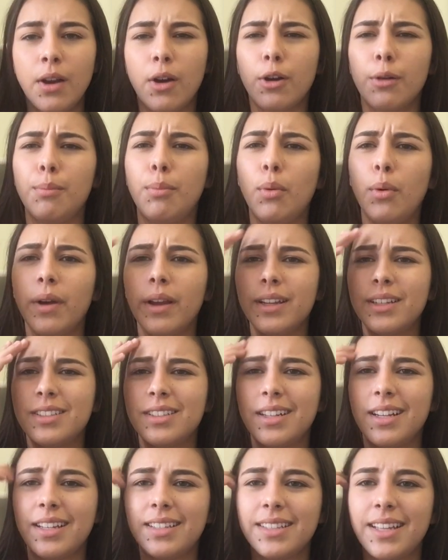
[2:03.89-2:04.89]
Or boy,
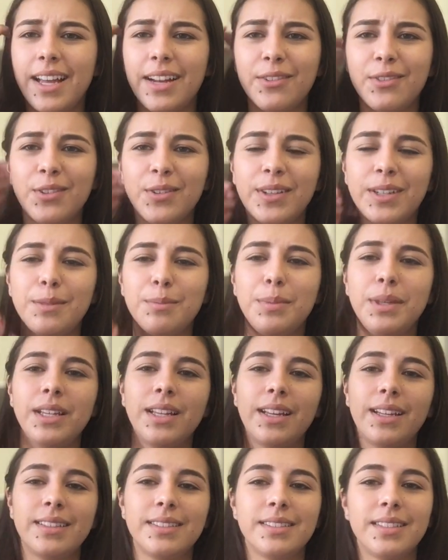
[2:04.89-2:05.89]
should I? I don't want to be
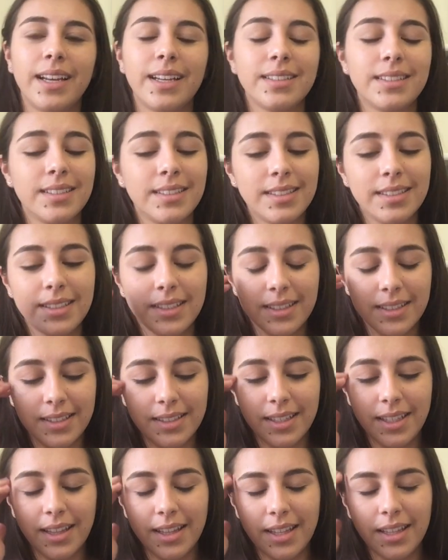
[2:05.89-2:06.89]
like sexist and
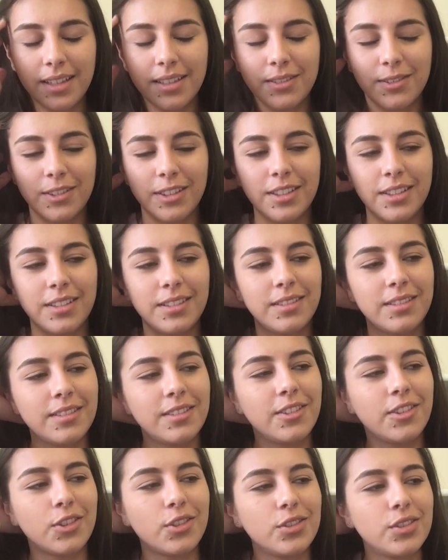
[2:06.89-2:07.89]
say that only
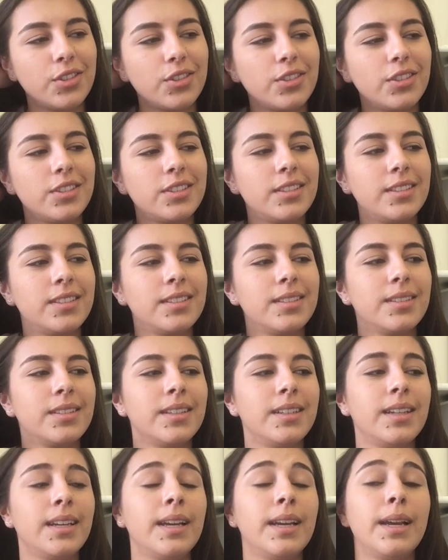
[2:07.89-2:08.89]
girls are nurses.
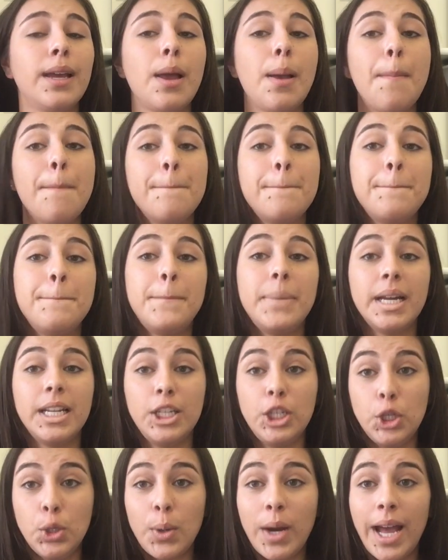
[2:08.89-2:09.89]

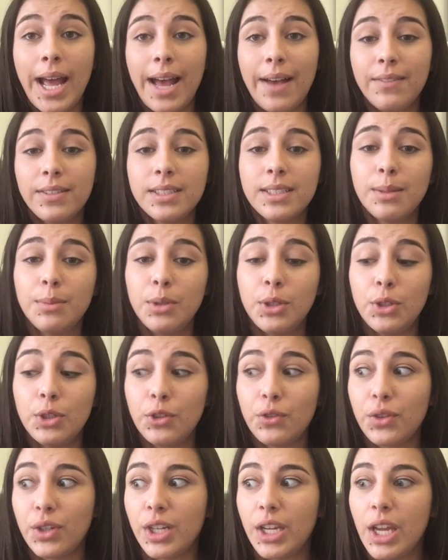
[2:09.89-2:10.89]
But do I have some
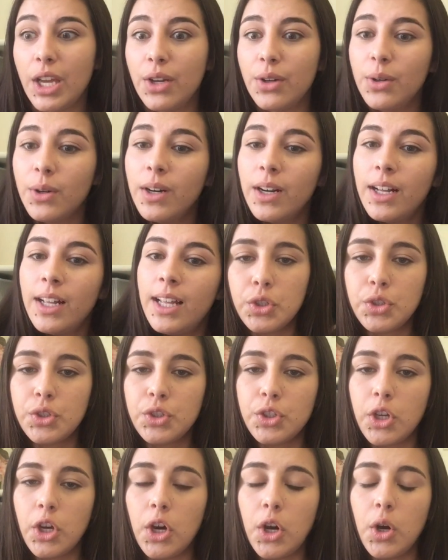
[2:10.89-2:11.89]
news for you?
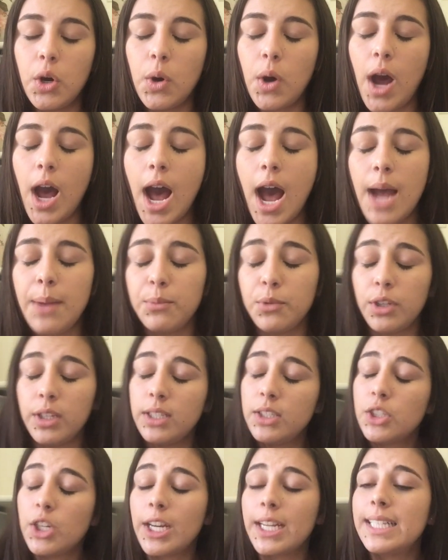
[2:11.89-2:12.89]
So I'm
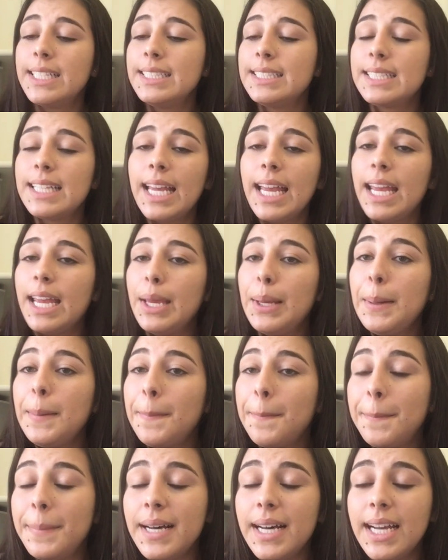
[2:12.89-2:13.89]
really sorry to say it,
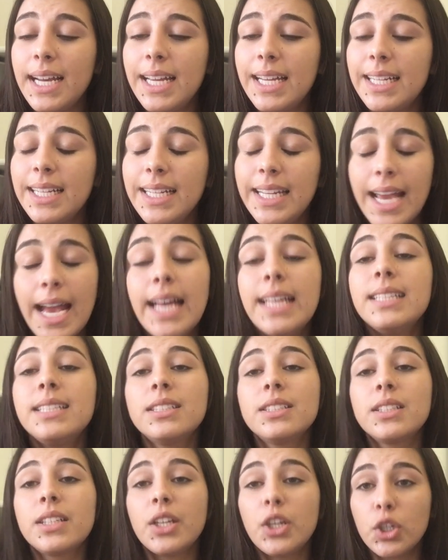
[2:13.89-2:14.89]
but
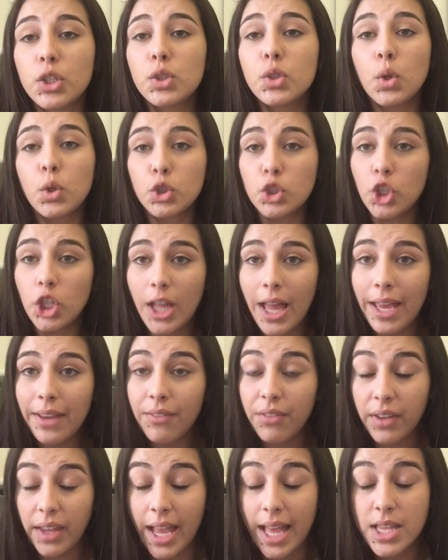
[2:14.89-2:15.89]
yes, your social
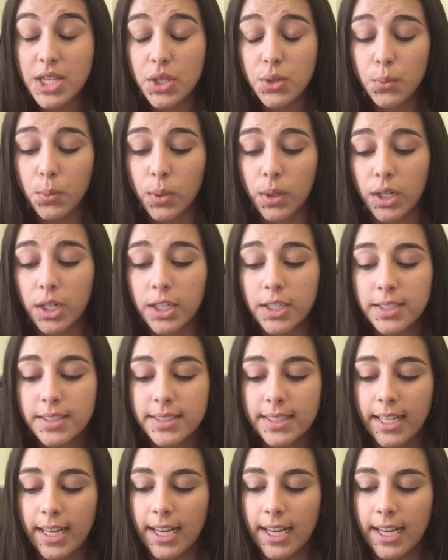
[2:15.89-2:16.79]
life gets worse.